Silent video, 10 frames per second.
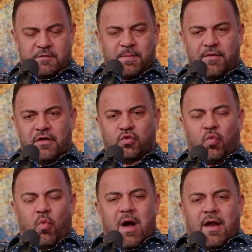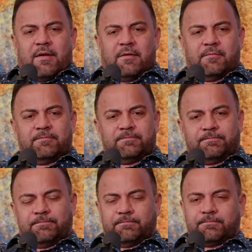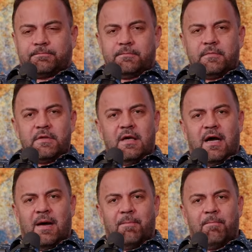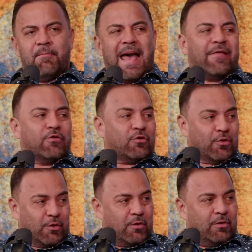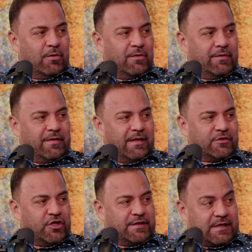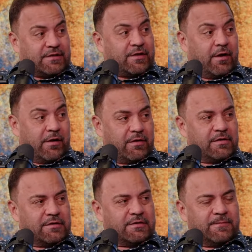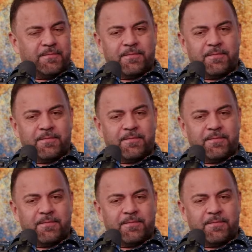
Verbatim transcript: But there's one uh, mantle that Jesus carries.